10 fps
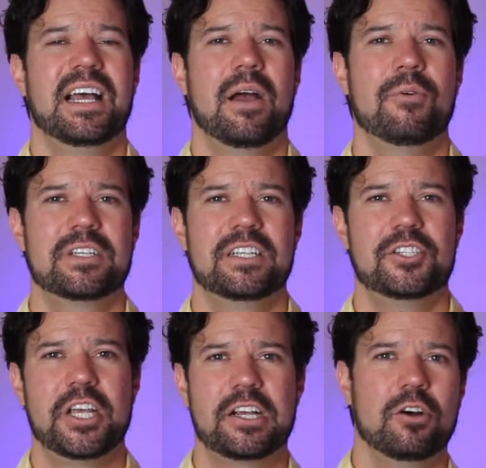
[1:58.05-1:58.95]
I went to the
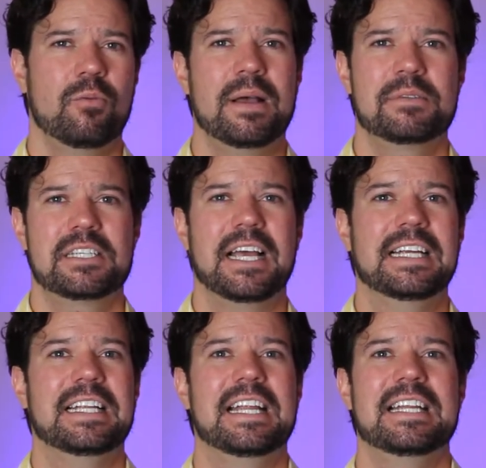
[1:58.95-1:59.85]
Jayco
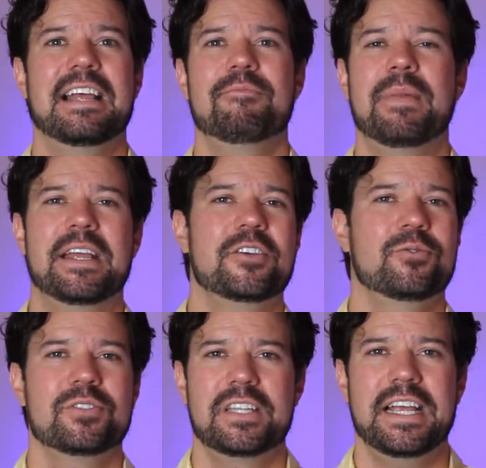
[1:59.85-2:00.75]
website. They didn't have
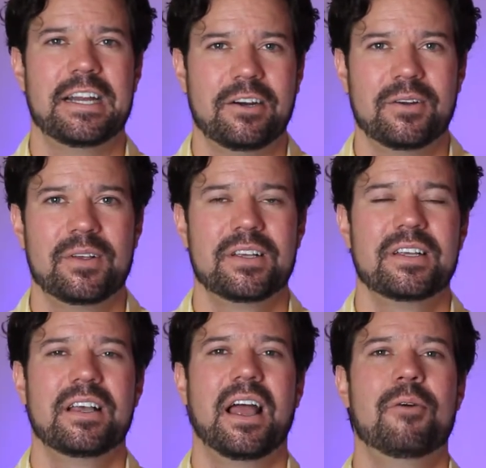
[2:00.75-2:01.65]
manuals there.
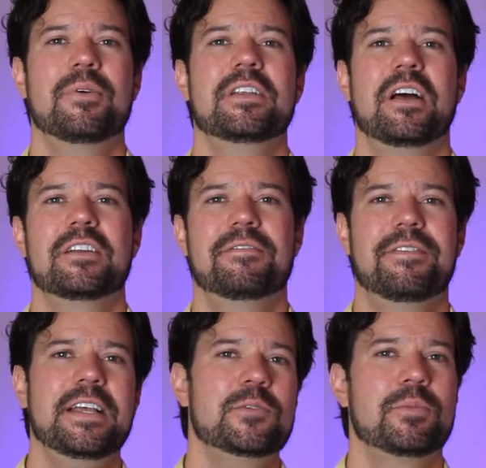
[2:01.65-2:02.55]
I went onto
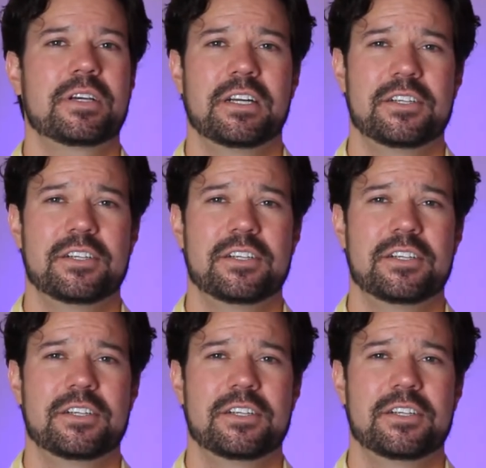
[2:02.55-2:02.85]
Facebook